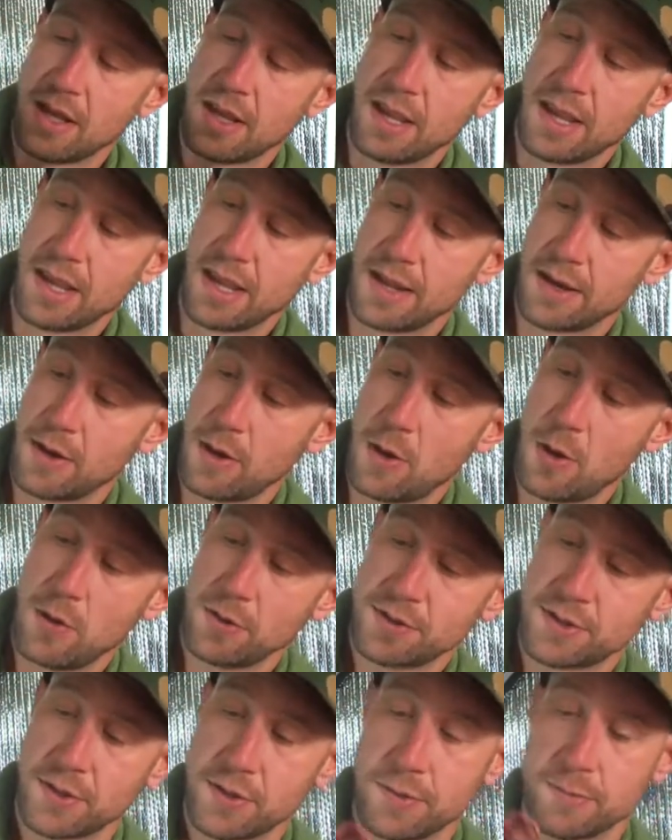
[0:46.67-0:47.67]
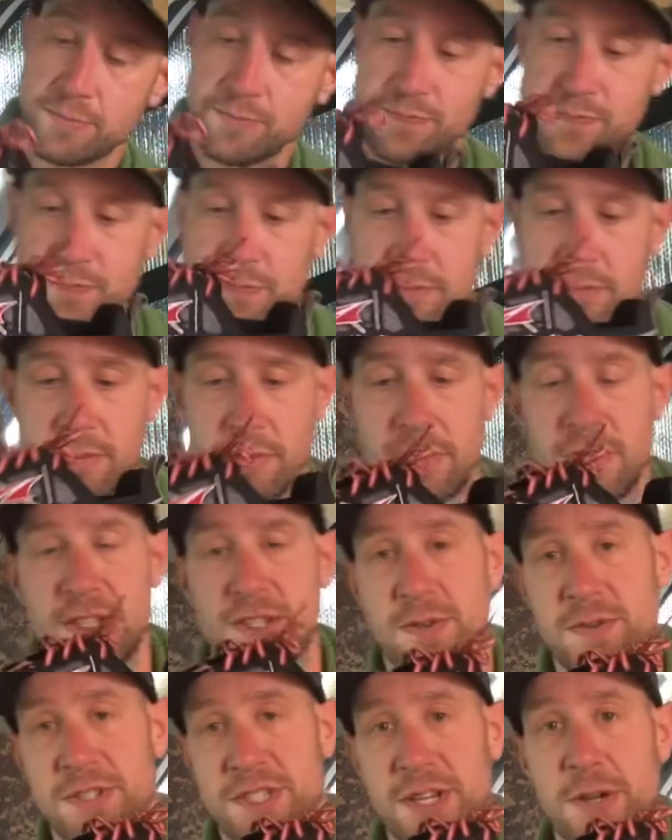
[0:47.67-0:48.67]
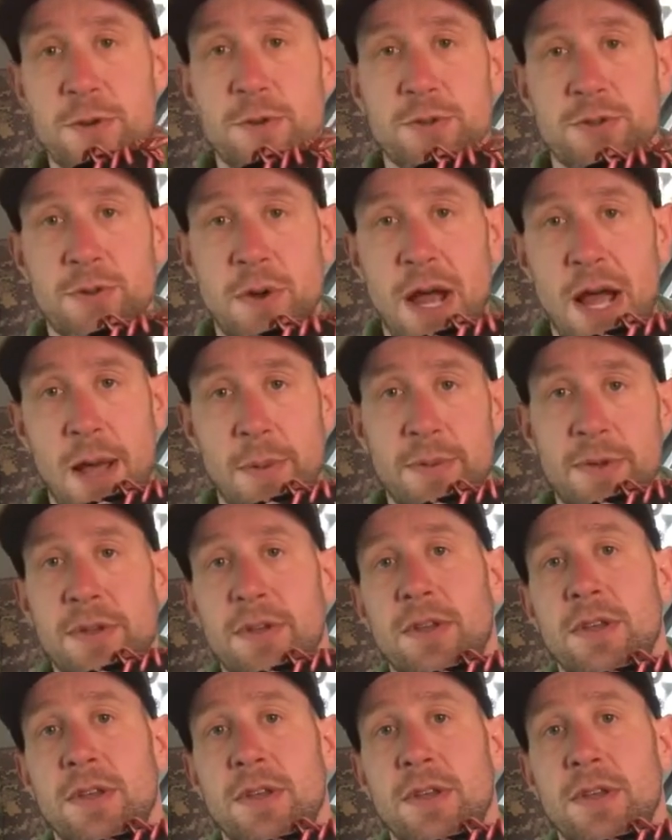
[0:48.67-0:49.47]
And also, these are zero drop.